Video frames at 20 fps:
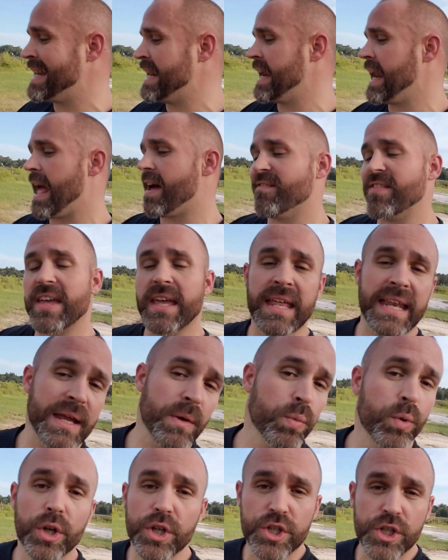I didn't have any
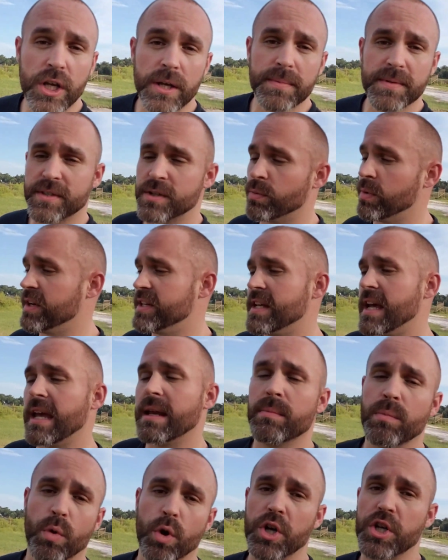wood chips to
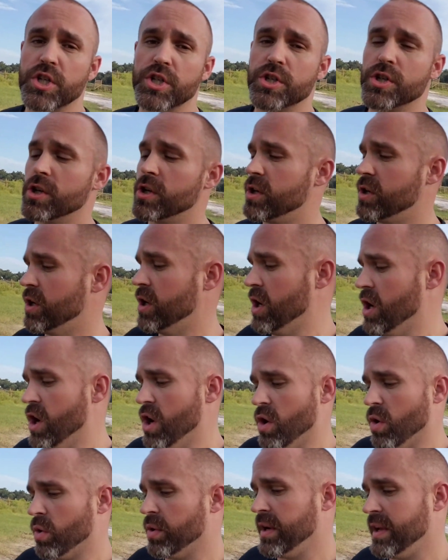retain moisture
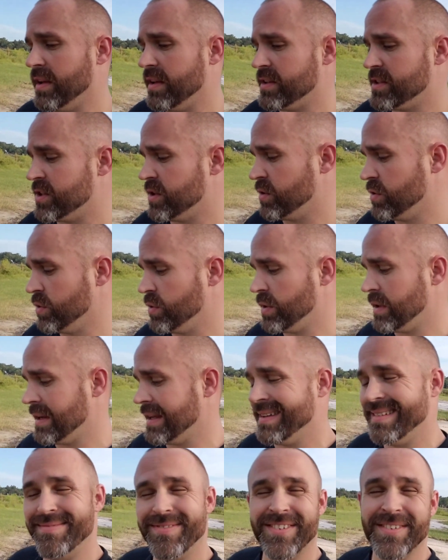or to
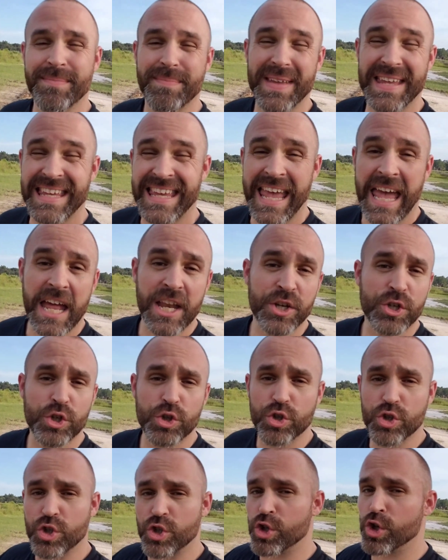even begin
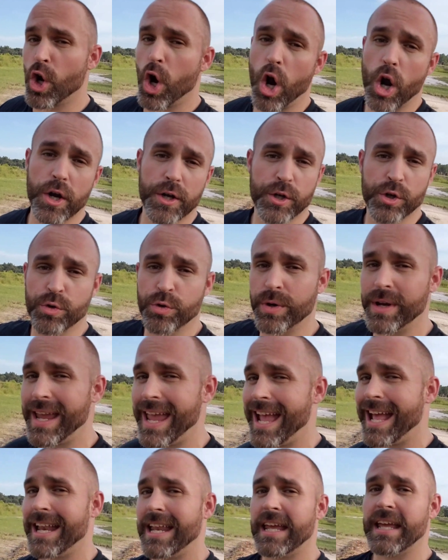to start
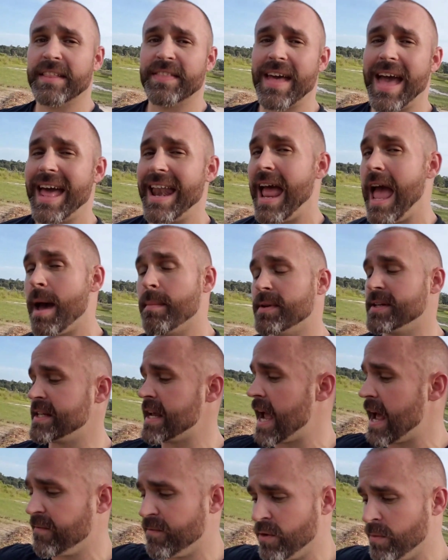creating that
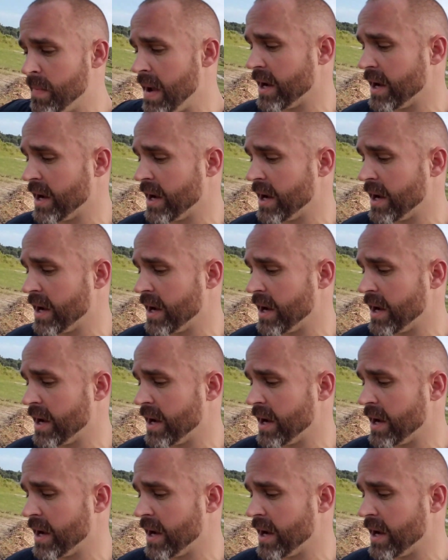habitat for